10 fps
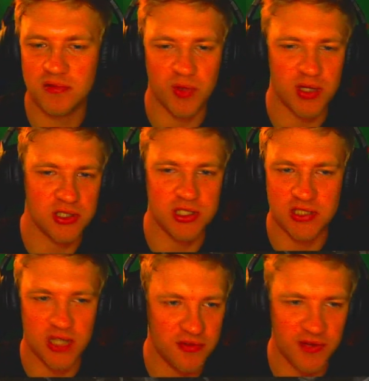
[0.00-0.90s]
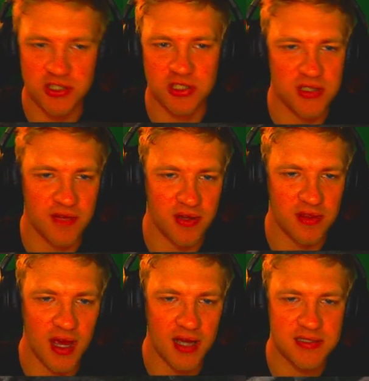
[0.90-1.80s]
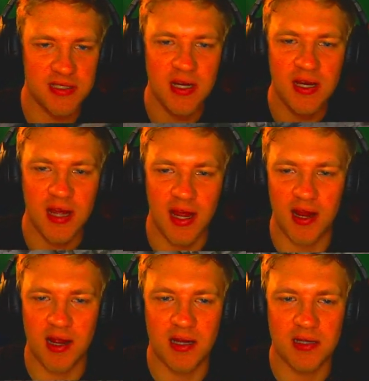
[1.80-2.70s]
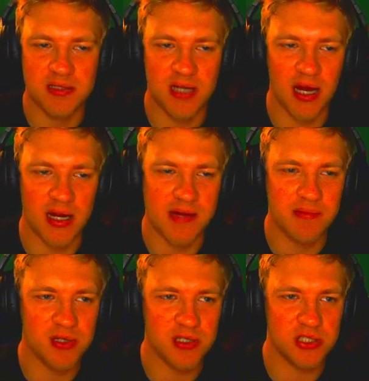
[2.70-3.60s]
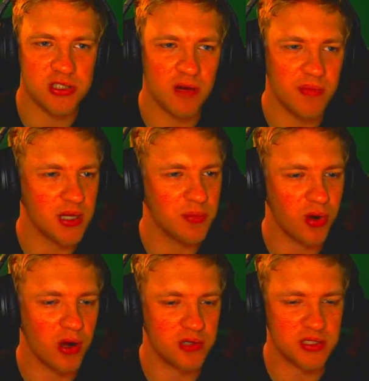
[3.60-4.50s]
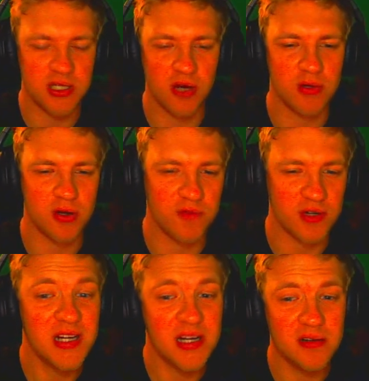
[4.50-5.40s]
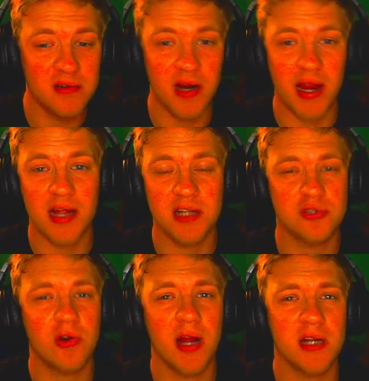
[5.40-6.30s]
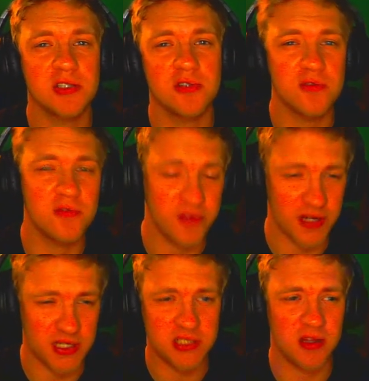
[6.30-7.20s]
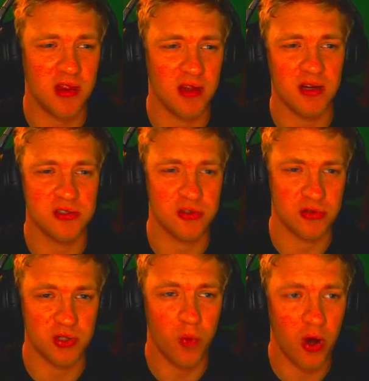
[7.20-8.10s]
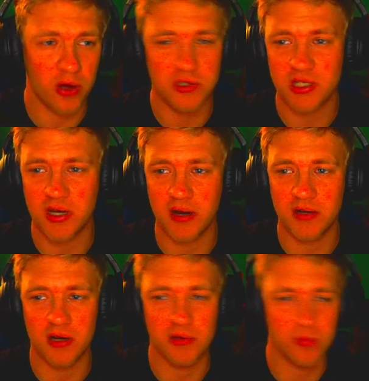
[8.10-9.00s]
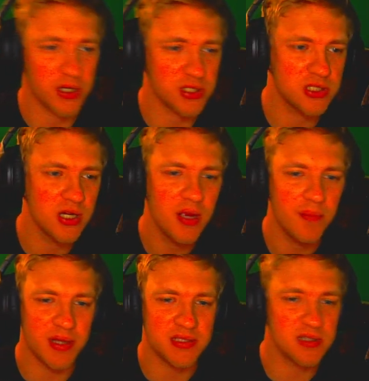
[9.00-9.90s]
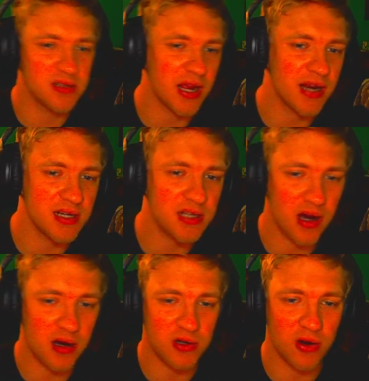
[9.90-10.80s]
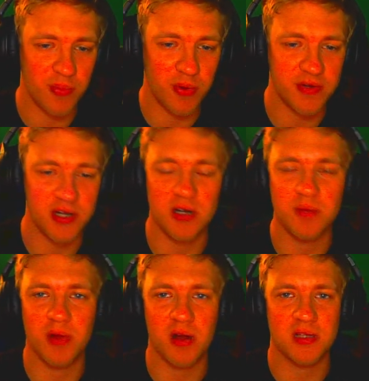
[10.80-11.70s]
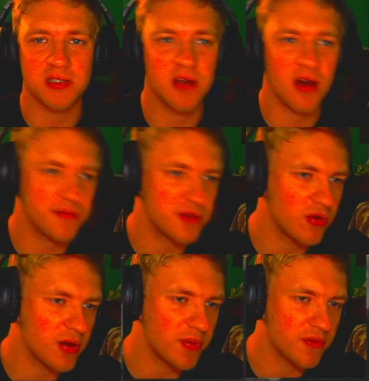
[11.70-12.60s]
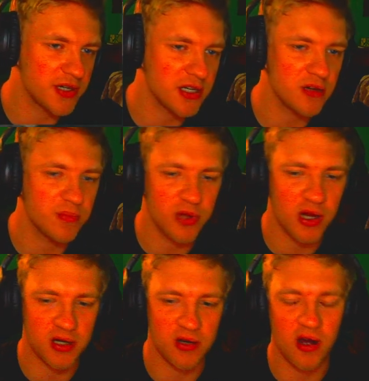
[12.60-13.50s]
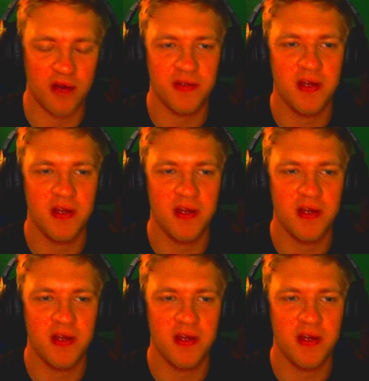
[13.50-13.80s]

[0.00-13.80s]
We can change the elevation and stuff like that. And I am going to start making progress going over here and trying to fix the dirty water scenario, which basically I need to go up over here, block this off, go up over here, block it off.